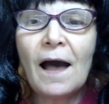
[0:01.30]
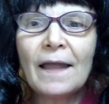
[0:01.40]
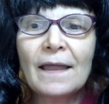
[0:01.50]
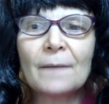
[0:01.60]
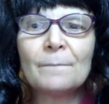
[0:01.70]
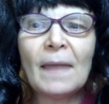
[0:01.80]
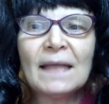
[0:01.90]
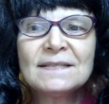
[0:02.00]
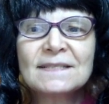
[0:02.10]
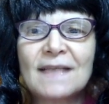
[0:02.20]
I am
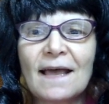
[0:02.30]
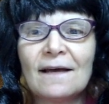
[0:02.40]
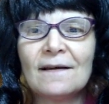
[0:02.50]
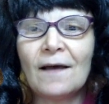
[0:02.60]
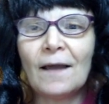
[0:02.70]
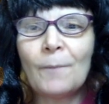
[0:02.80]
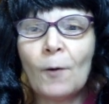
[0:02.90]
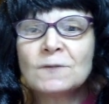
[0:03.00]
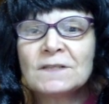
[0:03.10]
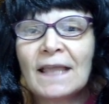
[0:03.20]
Mensa. I
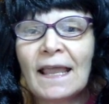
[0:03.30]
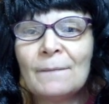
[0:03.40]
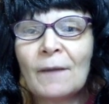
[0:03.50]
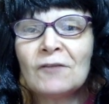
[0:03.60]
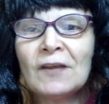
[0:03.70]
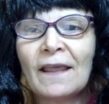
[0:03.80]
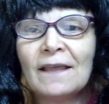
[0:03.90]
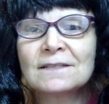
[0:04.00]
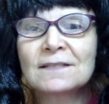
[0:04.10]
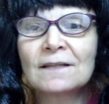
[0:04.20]
post a game every
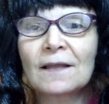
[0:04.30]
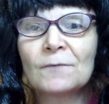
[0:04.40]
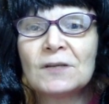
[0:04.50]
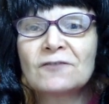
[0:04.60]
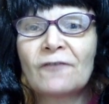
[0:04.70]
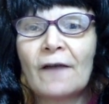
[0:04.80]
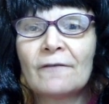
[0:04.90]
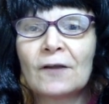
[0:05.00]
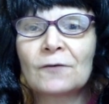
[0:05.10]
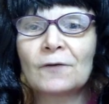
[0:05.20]
day until I reach
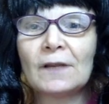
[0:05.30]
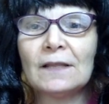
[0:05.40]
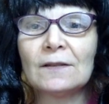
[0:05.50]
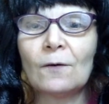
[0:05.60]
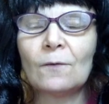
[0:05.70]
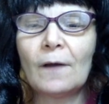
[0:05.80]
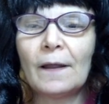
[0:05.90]
500 elo.